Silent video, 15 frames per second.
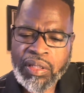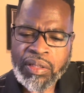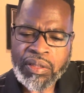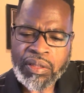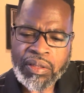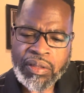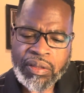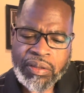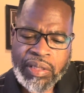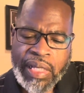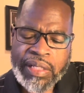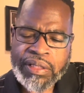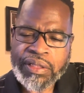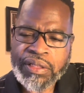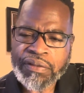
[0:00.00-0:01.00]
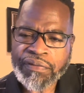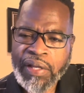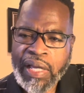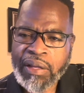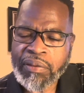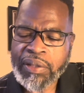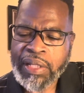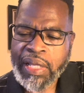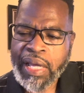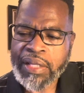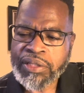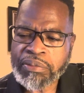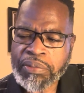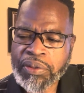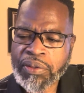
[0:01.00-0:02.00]
to testify with our
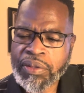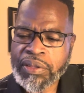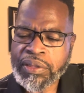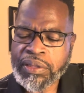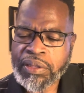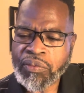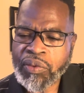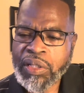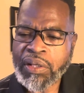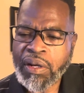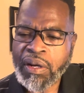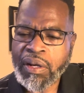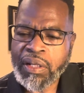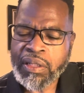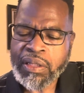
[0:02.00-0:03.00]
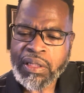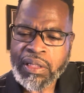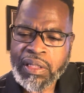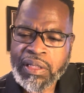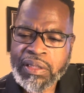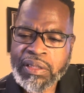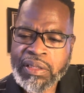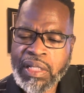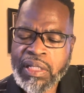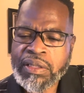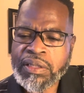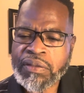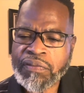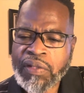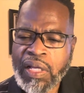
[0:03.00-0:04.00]
spirits that we are sons
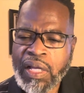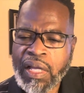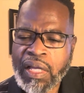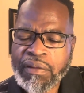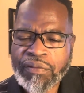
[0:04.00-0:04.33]
of God.